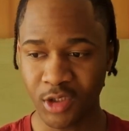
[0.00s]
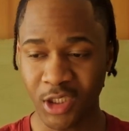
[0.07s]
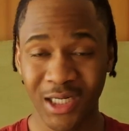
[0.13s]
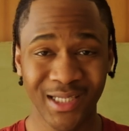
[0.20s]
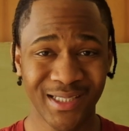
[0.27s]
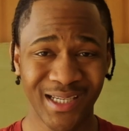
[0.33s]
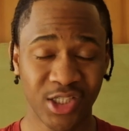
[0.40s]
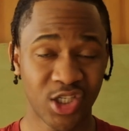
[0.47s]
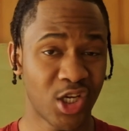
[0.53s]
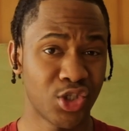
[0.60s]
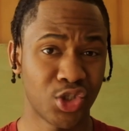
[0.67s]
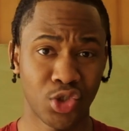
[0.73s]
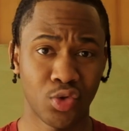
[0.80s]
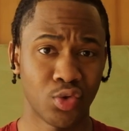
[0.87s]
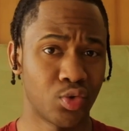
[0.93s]
such
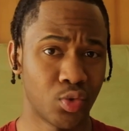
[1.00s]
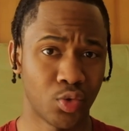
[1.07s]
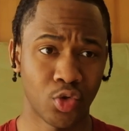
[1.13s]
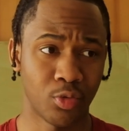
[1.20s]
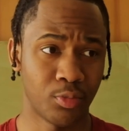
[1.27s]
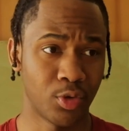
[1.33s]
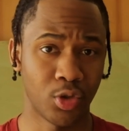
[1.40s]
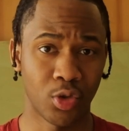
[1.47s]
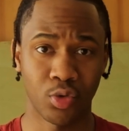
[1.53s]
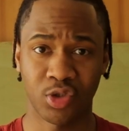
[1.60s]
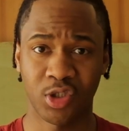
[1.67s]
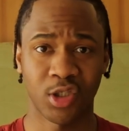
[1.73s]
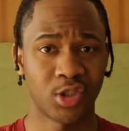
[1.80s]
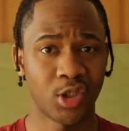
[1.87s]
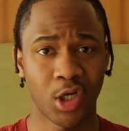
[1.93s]
as YouTube,
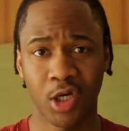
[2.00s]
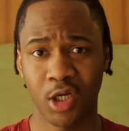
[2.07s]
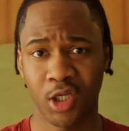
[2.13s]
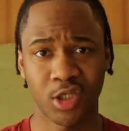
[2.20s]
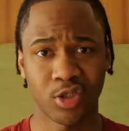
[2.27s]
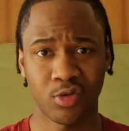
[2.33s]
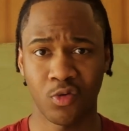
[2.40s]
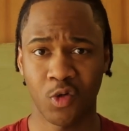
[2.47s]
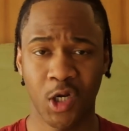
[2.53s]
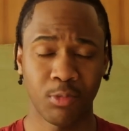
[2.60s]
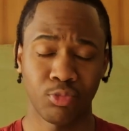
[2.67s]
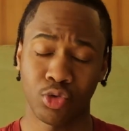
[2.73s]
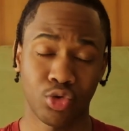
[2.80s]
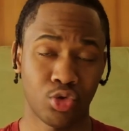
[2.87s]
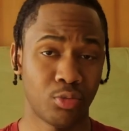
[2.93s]
TikTok,
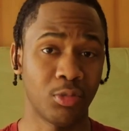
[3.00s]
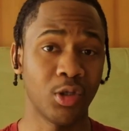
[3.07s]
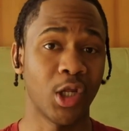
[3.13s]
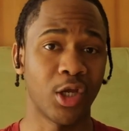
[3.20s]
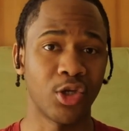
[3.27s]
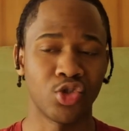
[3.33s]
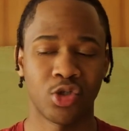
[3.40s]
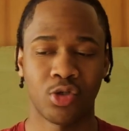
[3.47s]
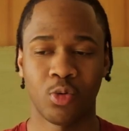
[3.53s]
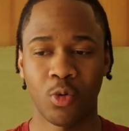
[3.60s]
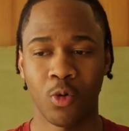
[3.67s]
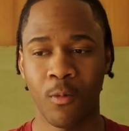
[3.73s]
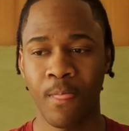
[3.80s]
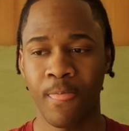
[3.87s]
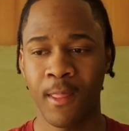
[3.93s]
Instagram, social media in
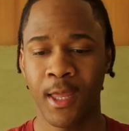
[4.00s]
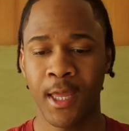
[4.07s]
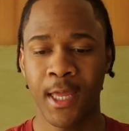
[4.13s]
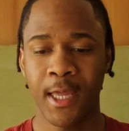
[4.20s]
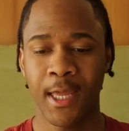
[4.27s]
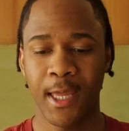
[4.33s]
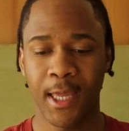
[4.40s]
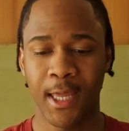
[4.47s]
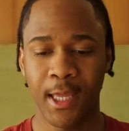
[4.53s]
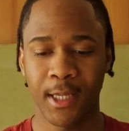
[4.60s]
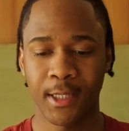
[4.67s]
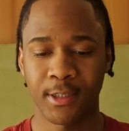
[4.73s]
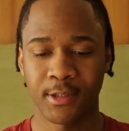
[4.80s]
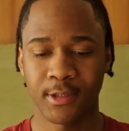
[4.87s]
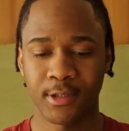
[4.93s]
general.
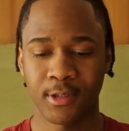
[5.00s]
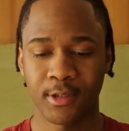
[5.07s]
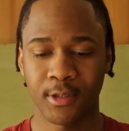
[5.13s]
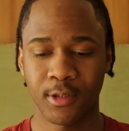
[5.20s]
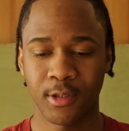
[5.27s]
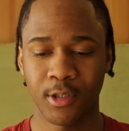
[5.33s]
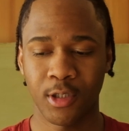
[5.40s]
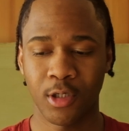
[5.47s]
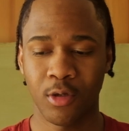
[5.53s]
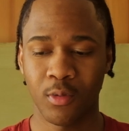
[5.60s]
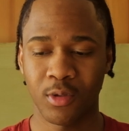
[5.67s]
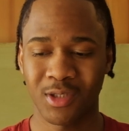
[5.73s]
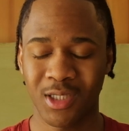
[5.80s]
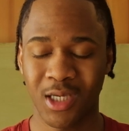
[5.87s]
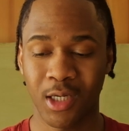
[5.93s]
And
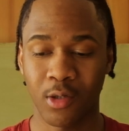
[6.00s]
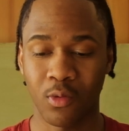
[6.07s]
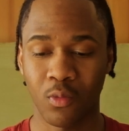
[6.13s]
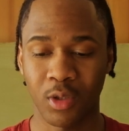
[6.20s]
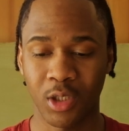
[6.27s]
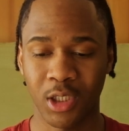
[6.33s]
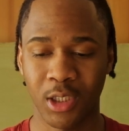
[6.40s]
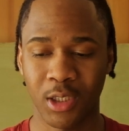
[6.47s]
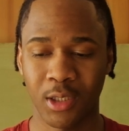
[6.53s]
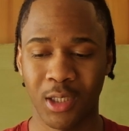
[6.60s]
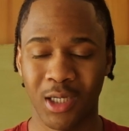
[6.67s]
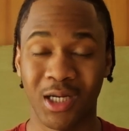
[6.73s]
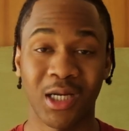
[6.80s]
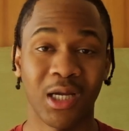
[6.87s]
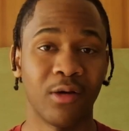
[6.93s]
it's kind of really
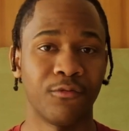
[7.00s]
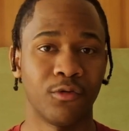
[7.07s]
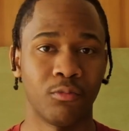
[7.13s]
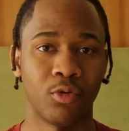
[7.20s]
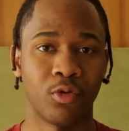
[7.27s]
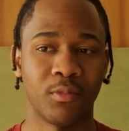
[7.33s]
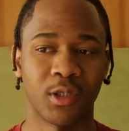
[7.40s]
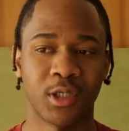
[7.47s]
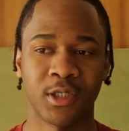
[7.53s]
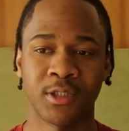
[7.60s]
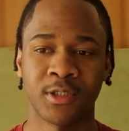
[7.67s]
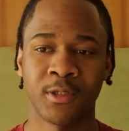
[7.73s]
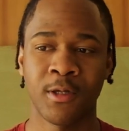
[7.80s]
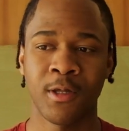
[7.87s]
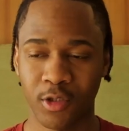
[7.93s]
uncomfortable
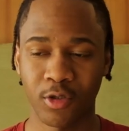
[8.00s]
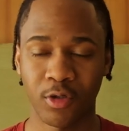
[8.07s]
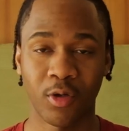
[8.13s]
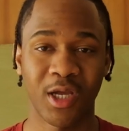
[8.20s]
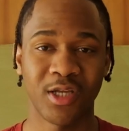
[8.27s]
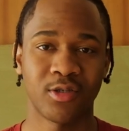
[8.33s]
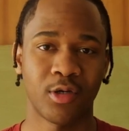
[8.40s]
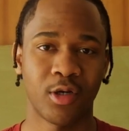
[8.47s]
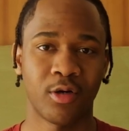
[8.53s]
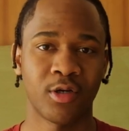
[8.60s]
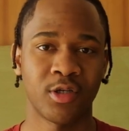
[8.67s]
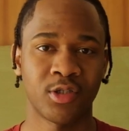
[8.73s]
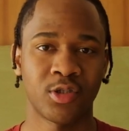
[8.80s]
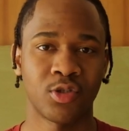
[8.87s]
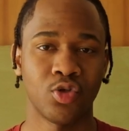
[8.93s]
because as an
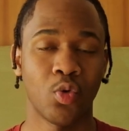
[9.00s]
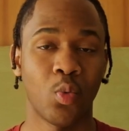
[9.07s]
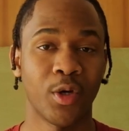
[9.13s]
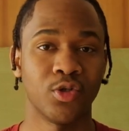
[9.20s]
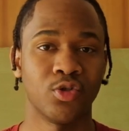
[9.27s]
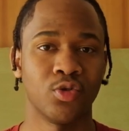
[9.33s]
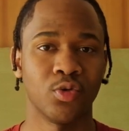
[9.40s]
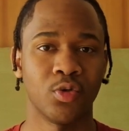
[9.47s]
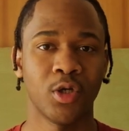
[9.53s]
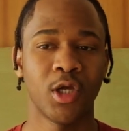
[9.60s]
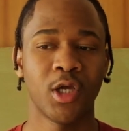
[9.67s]
artist you want to